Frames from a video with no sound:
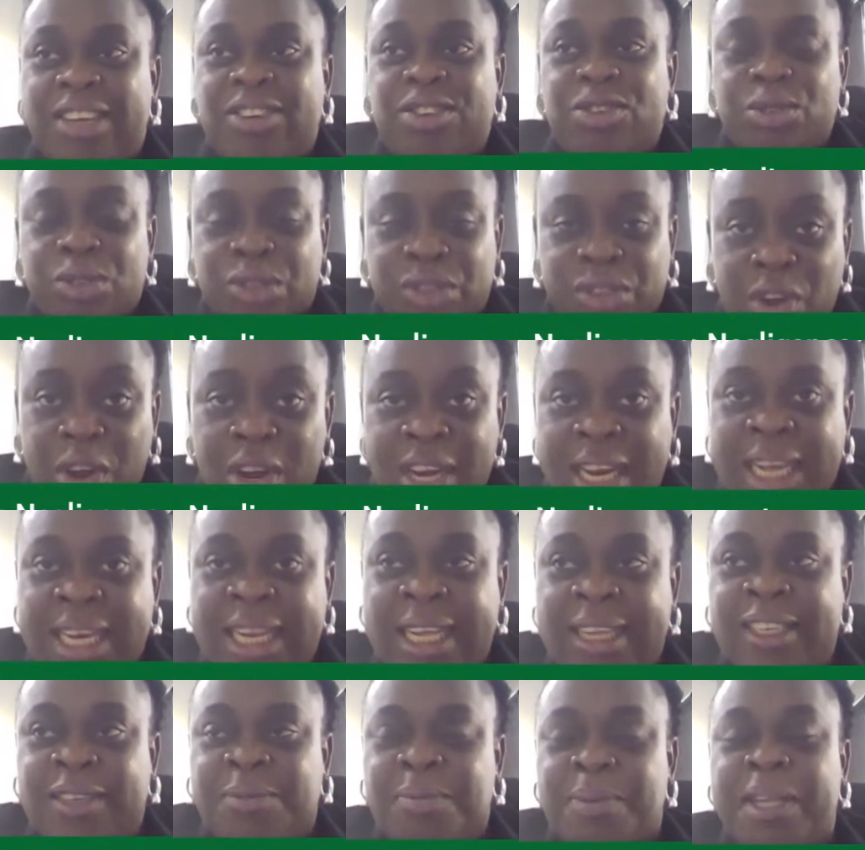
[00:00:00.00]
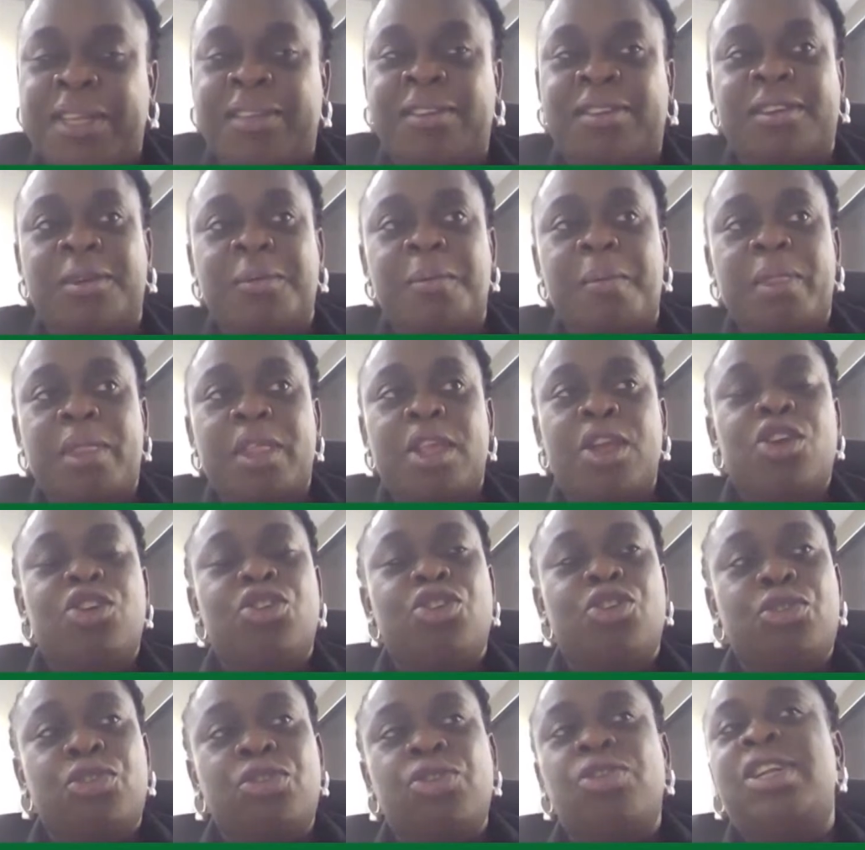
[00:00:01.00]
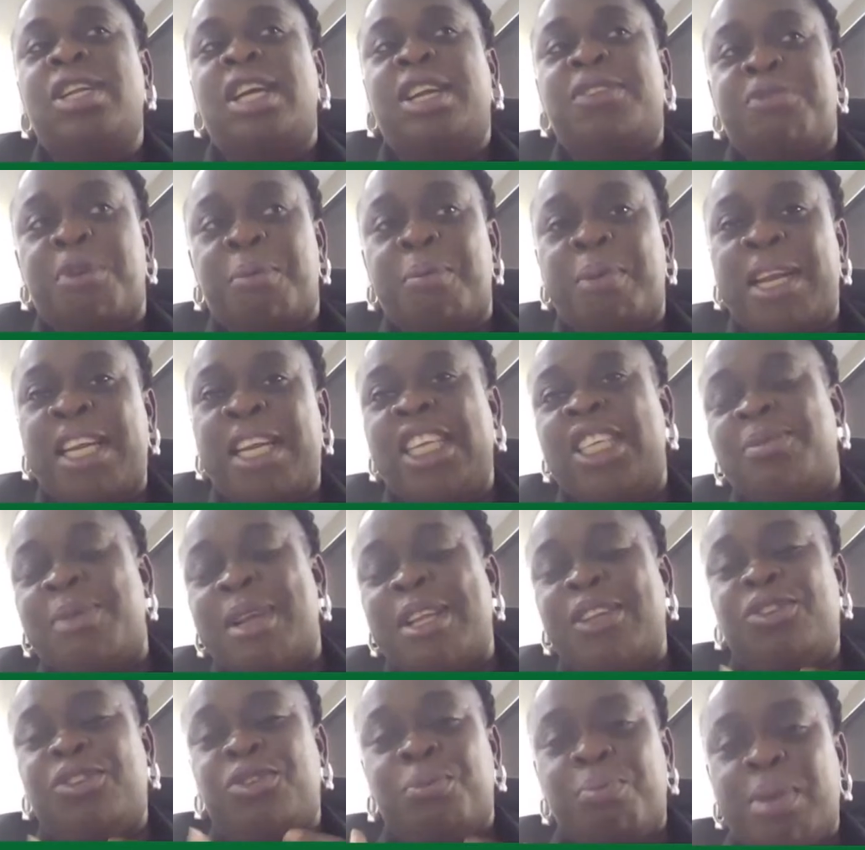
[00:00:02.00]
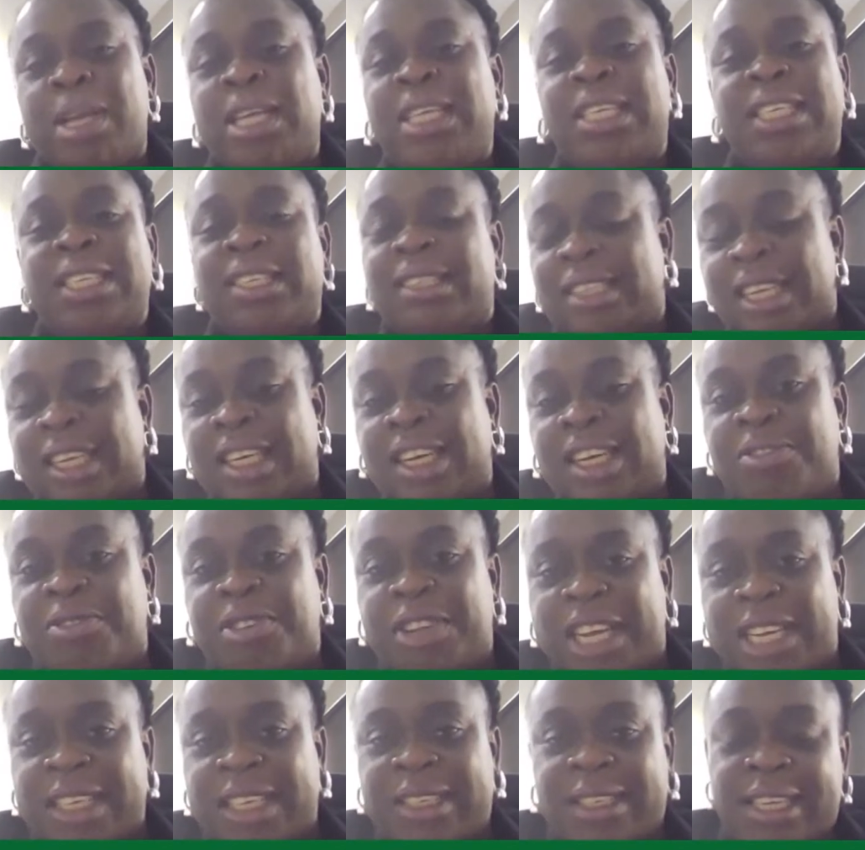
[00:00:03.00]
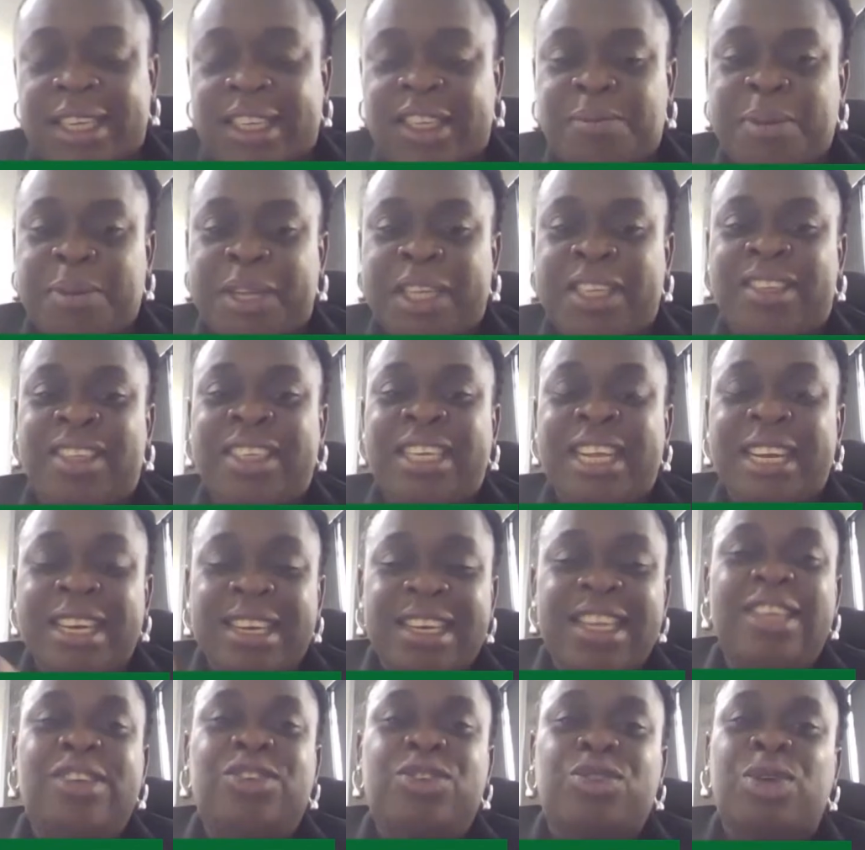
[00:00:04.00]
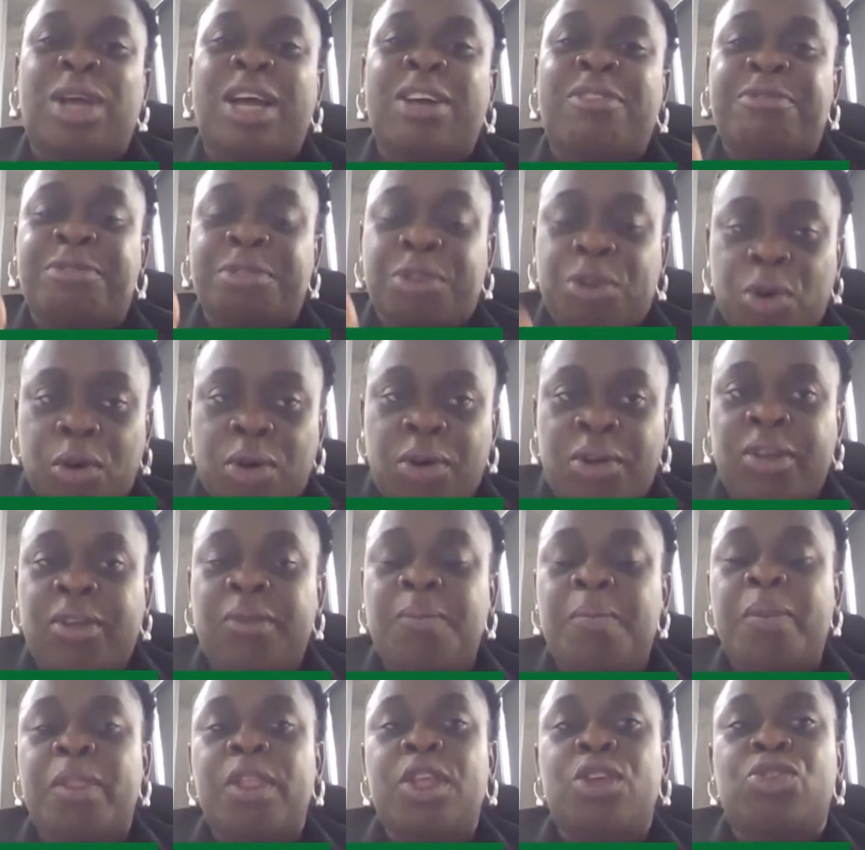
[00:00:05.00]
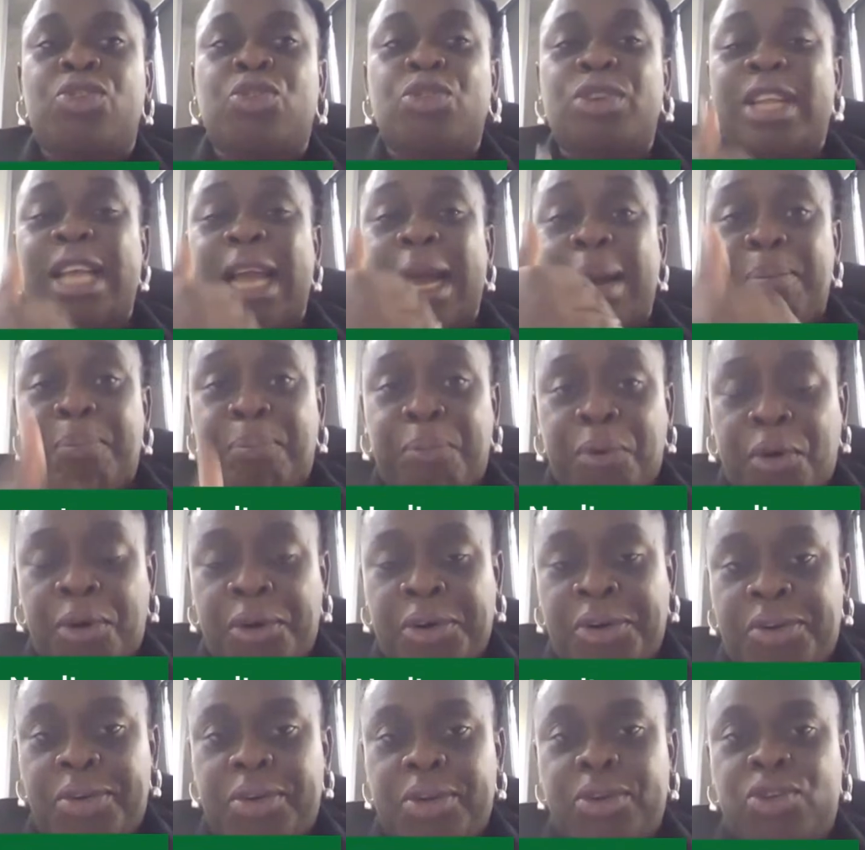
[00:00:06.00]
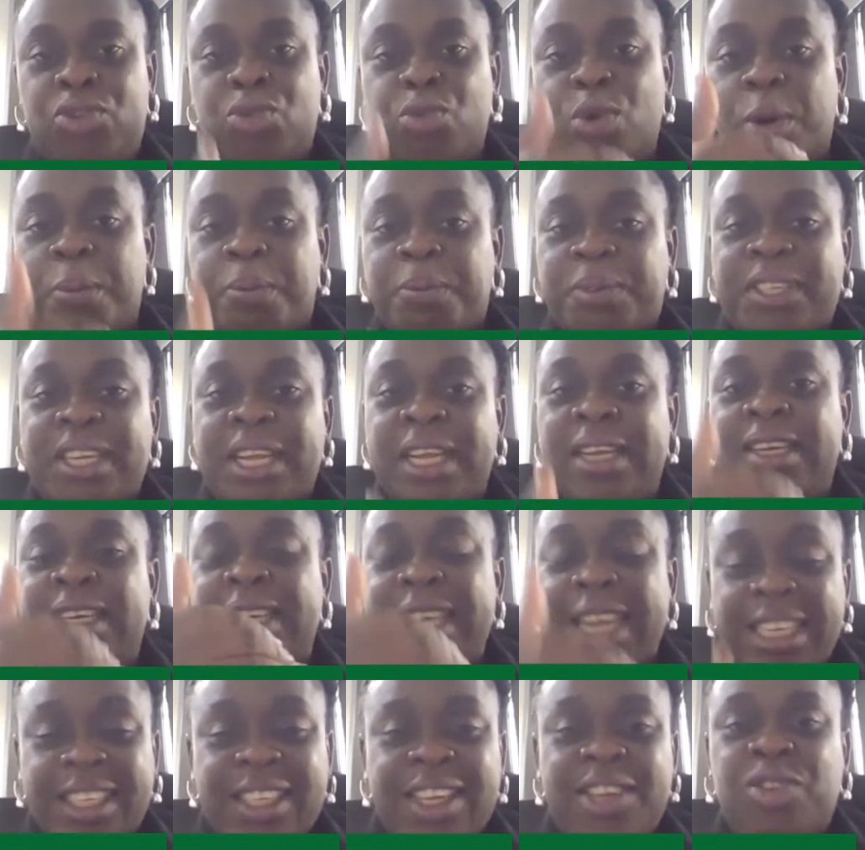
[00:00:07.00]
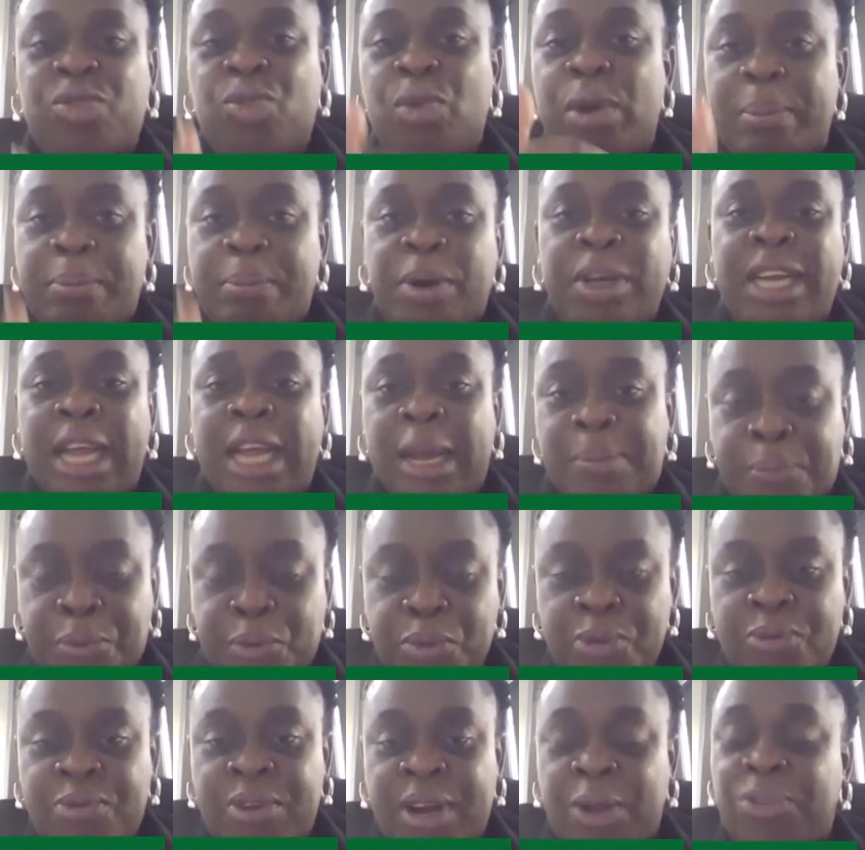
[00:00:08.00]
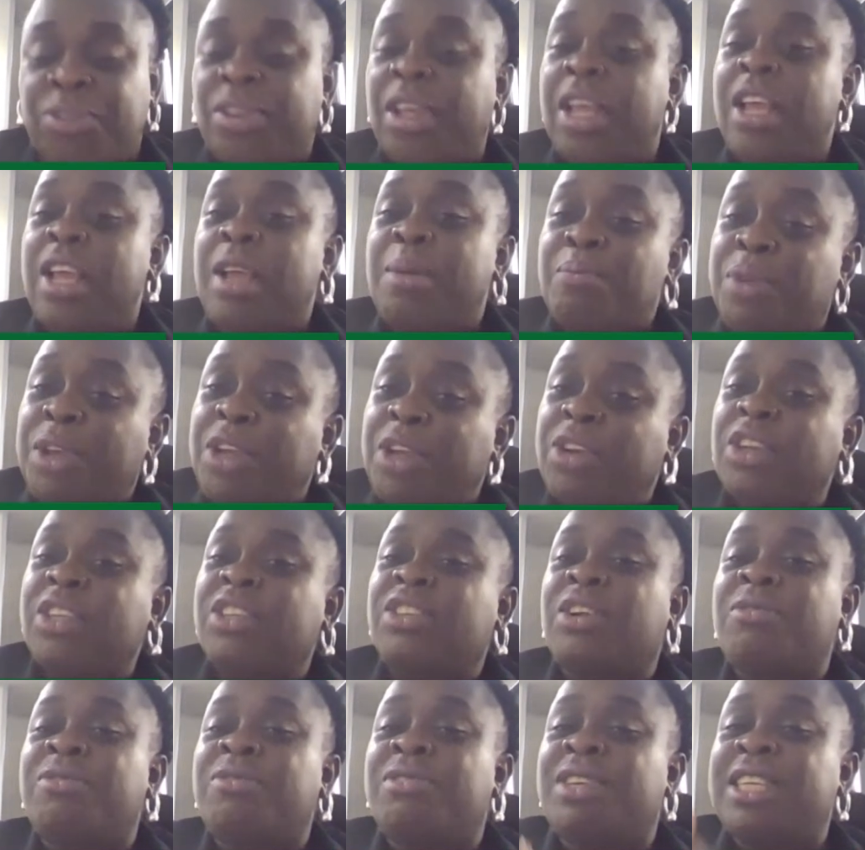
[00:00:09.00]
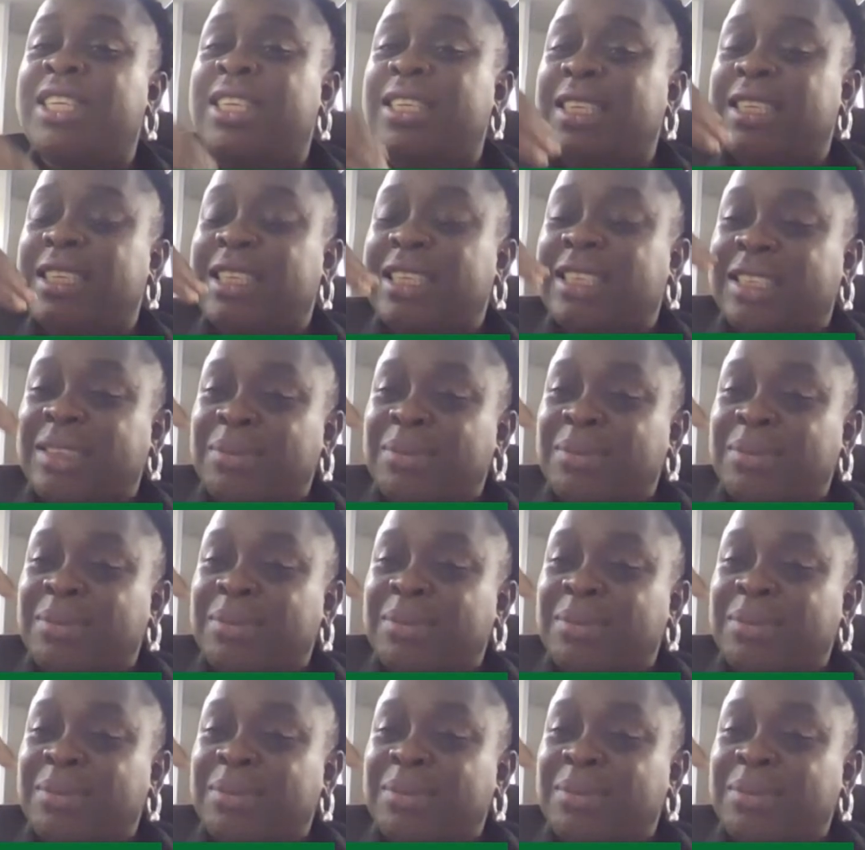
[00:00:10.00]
fact, you saw that expense, you knew that for management to make this significant expense, they need to have gone to their board to obtain necessary board approvals because of the